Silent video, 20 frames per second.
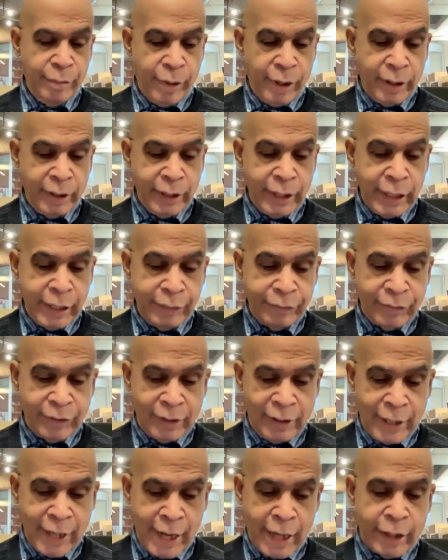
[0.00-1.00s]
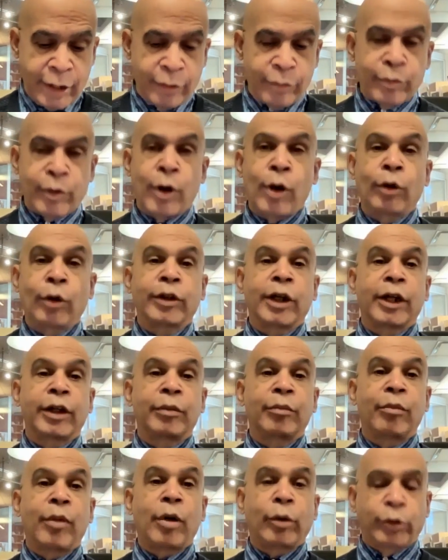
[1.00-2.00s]
But even Lenin wrote that
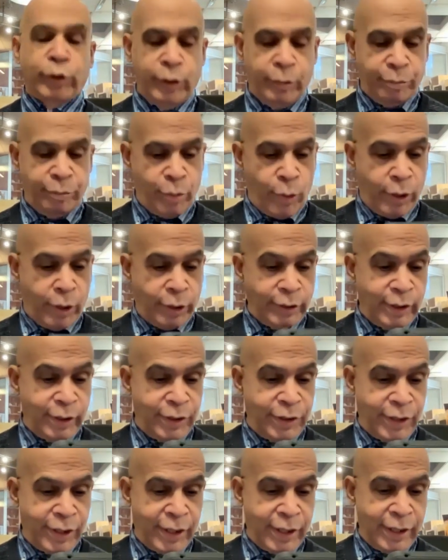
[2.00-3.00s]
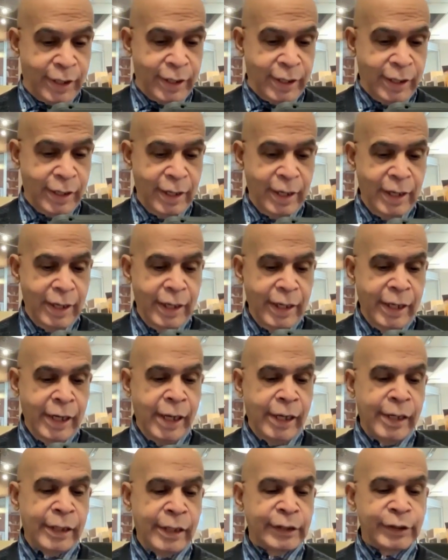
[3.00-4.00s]
the most important thing
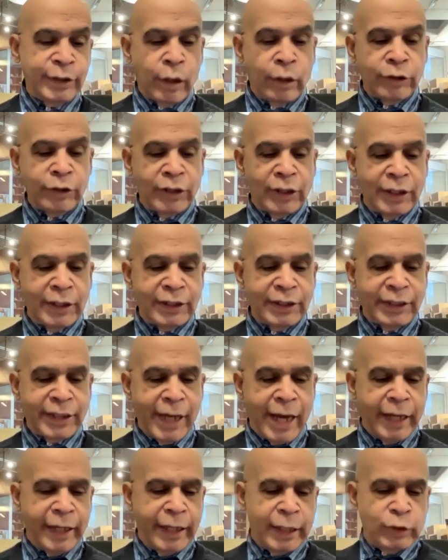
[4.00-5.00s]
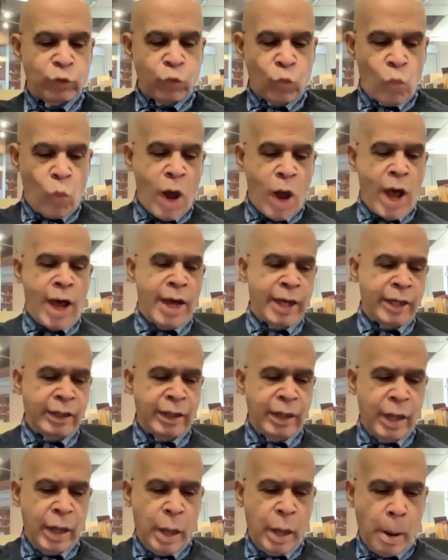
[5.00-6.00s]
in a socialist state is
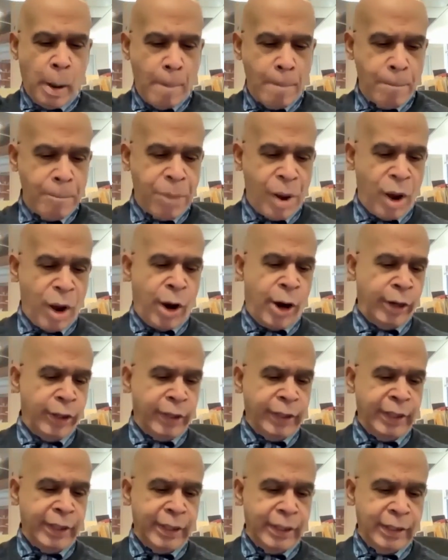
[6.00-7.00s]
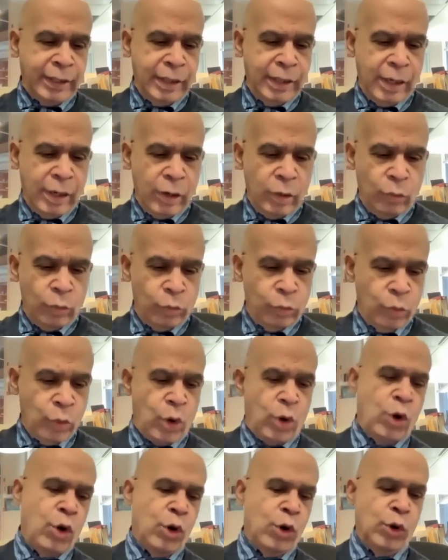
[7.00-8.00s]
one party
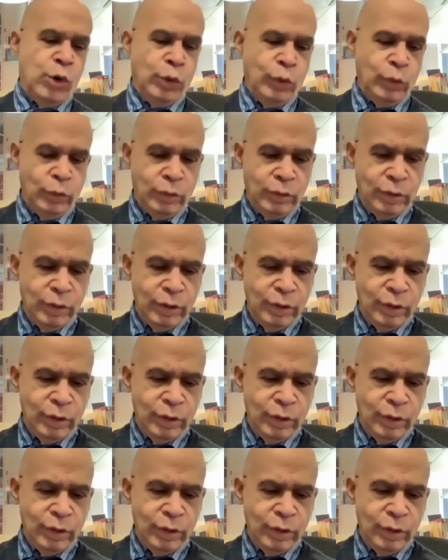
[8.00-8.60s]
rule